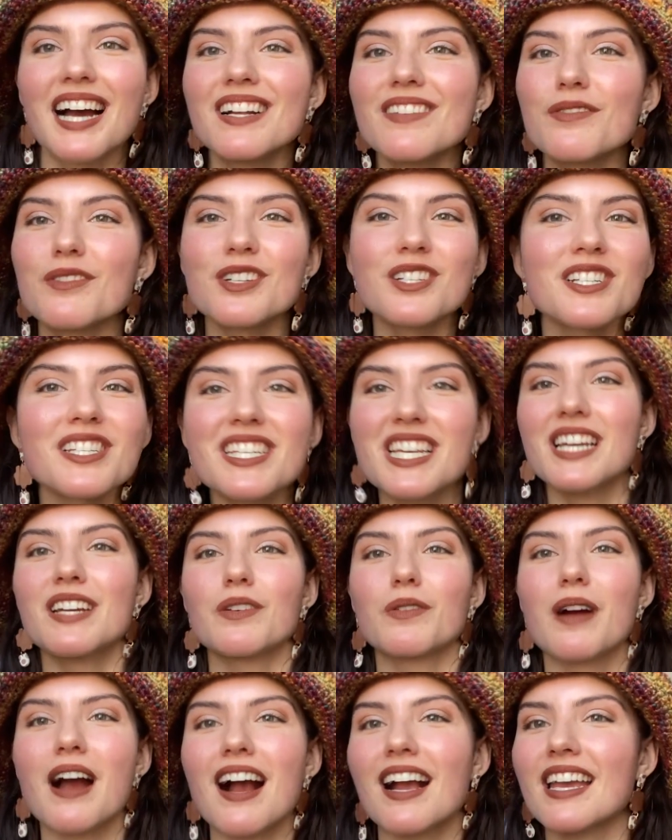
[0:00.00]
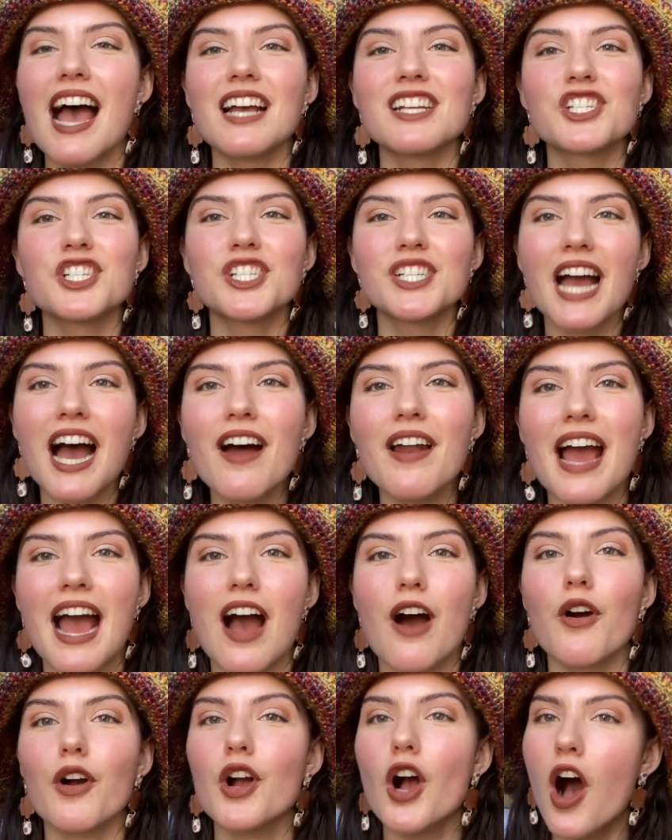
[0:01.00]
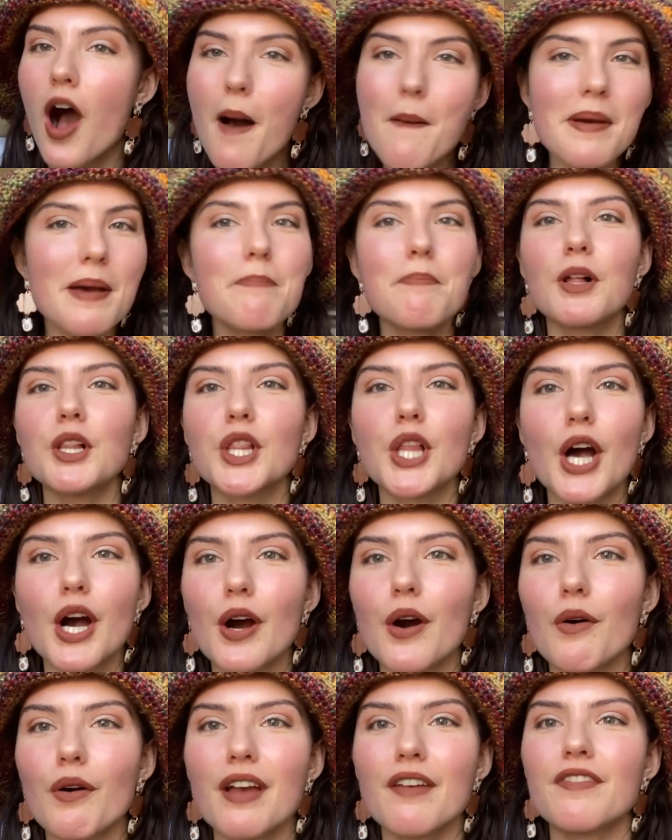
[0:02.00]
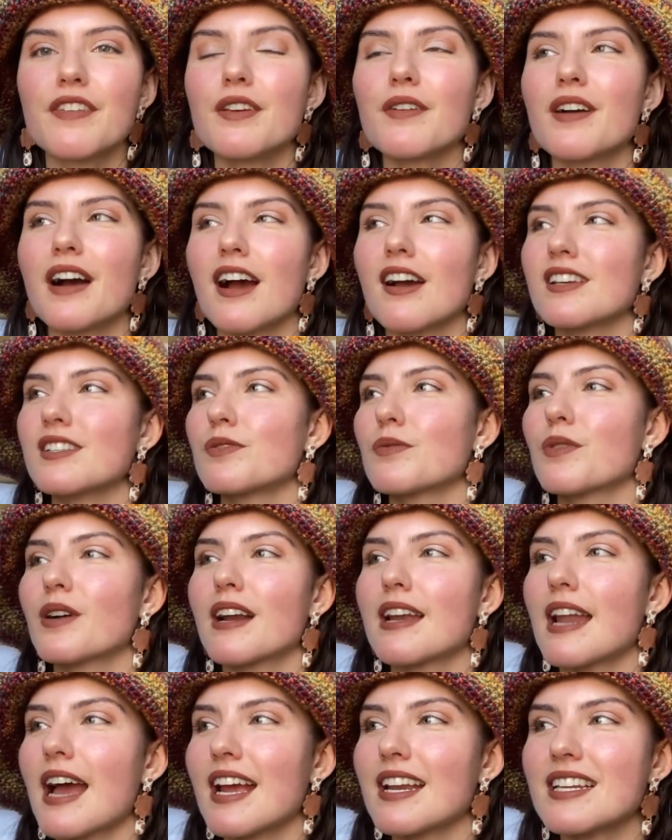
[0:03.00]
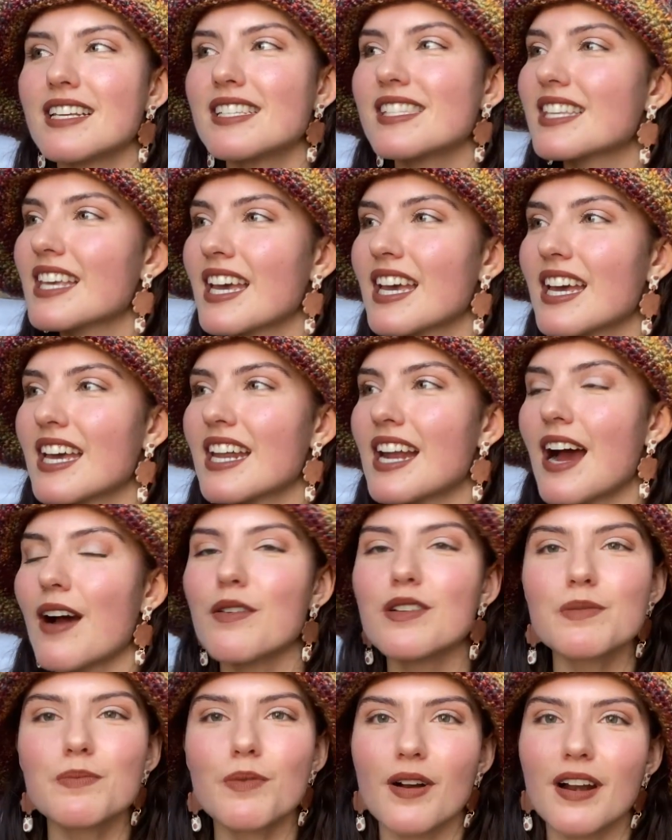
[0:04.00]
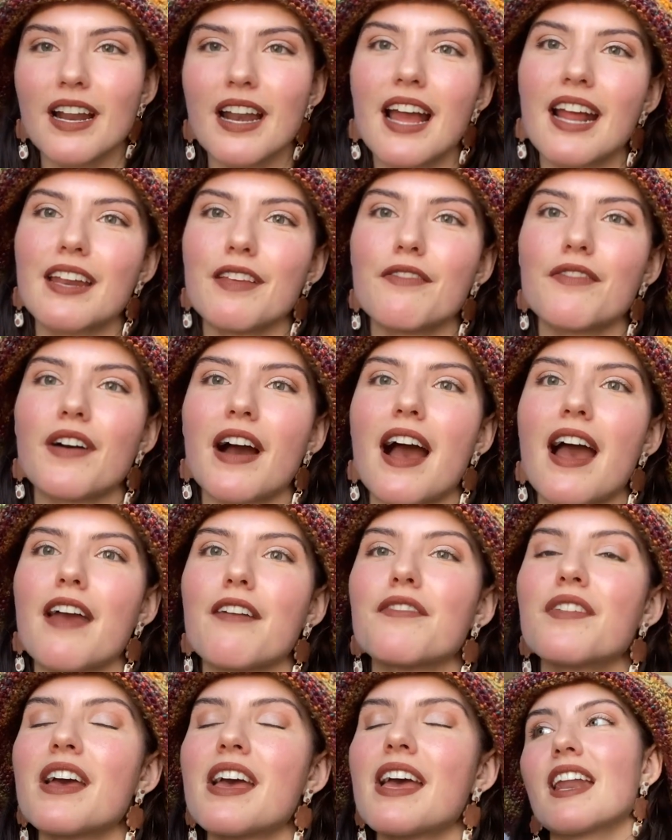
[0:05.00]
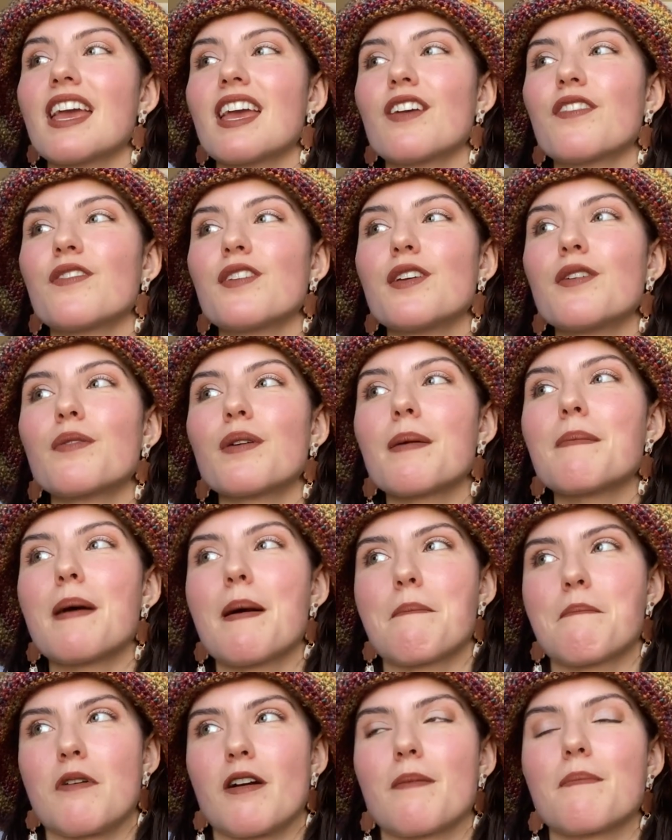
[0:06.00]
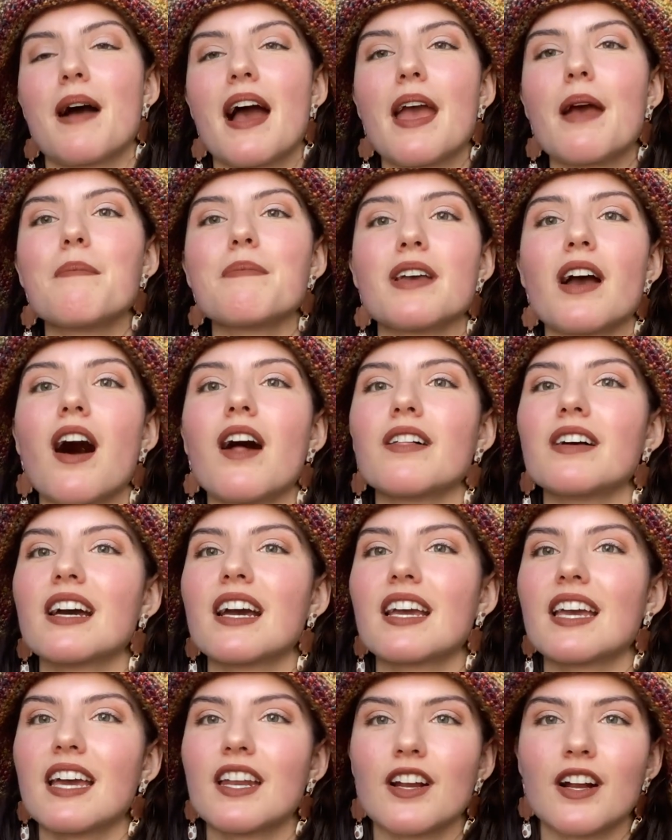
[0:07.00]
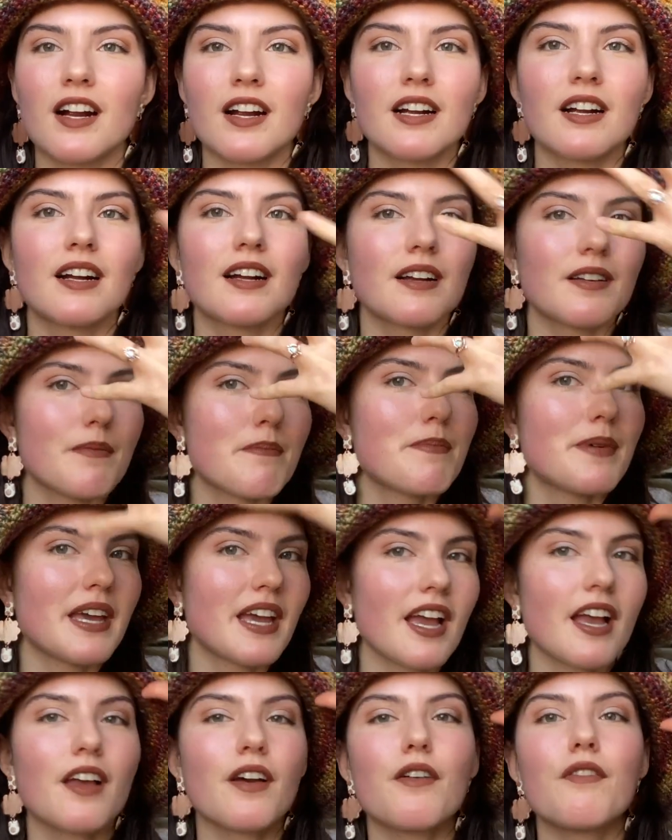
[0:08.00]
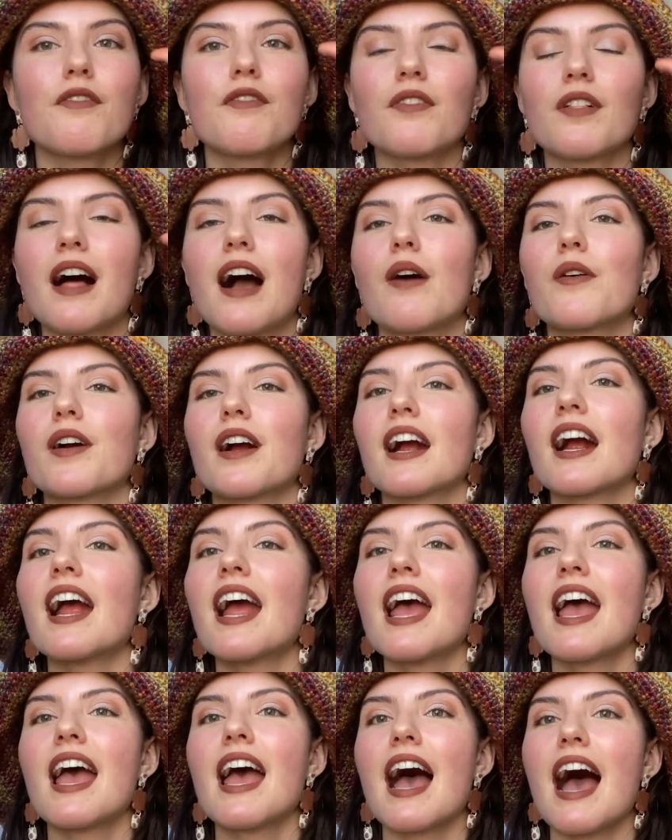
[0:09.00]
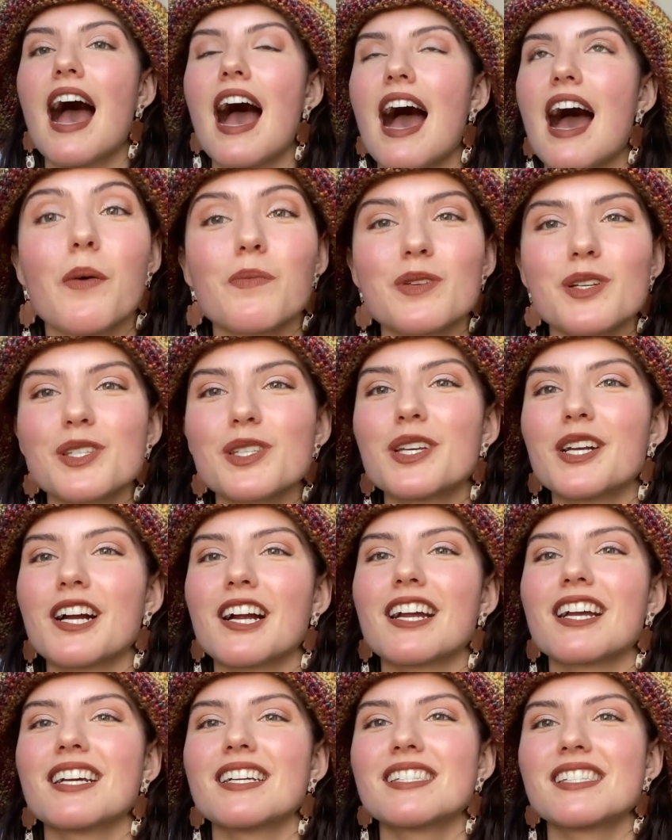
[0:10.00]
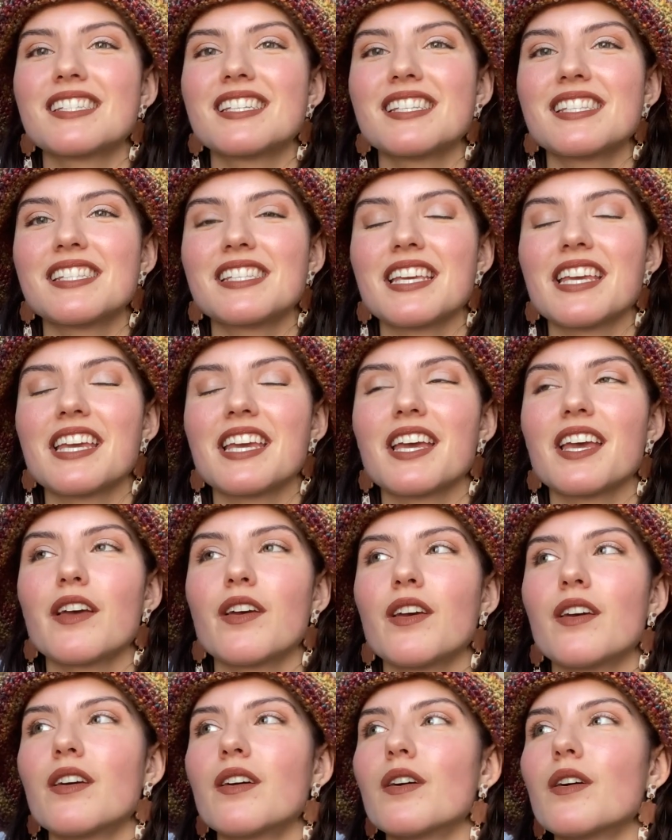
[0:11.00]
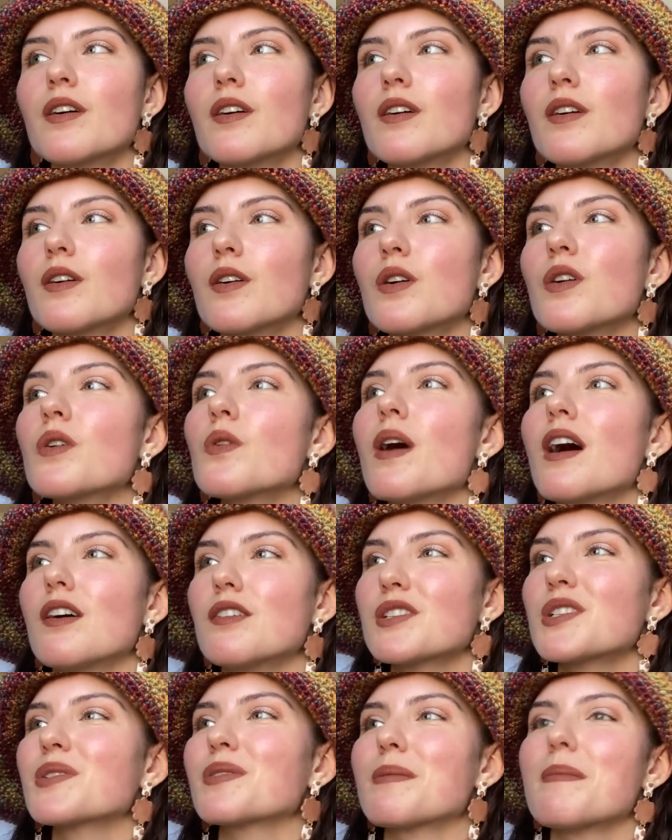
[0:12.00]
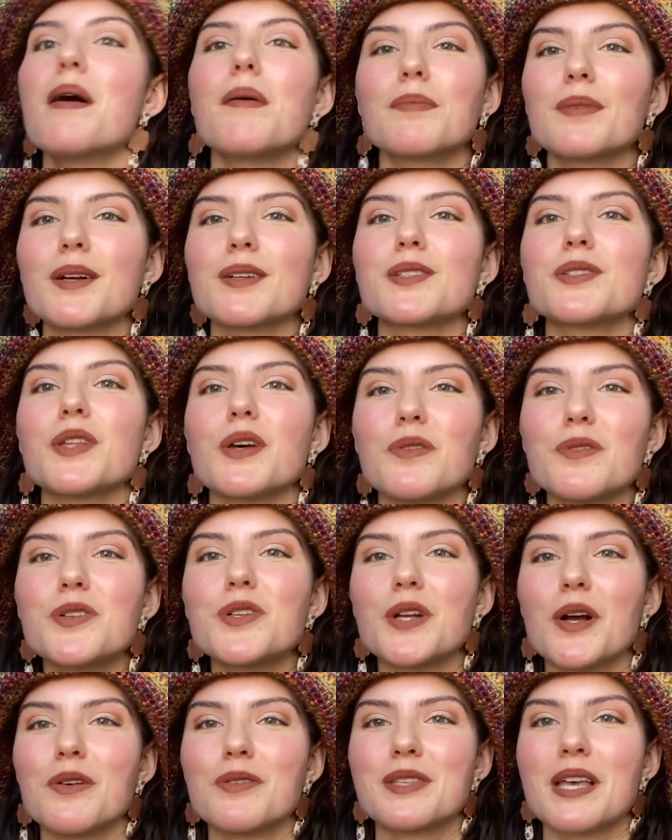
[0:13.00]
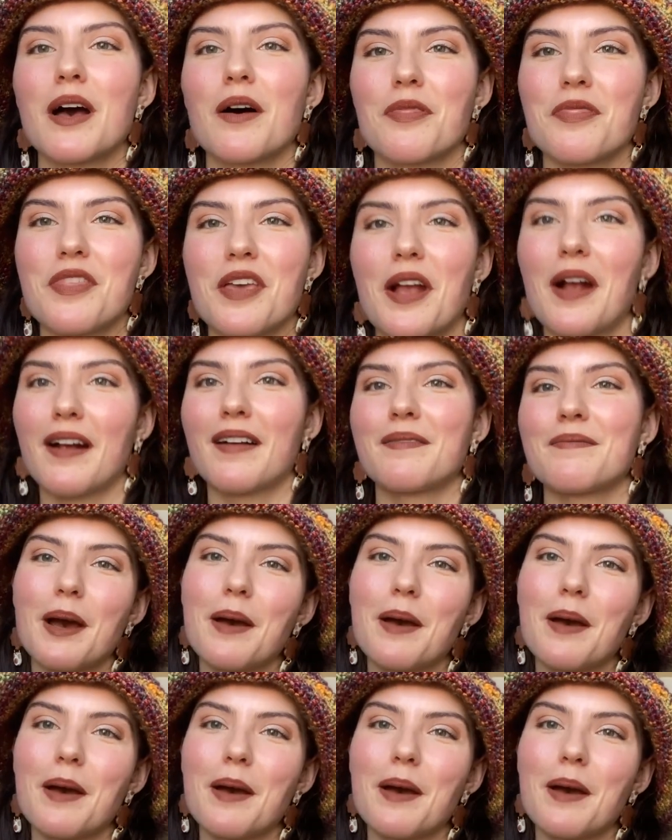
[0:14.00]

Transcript: We're just gonna rock it. Shout out, comment below if you guys were a 90s kid. I was born in 95. If you remember Maya Bialik and her big flower hat. I'm just curious to see who else remembers those shows out there.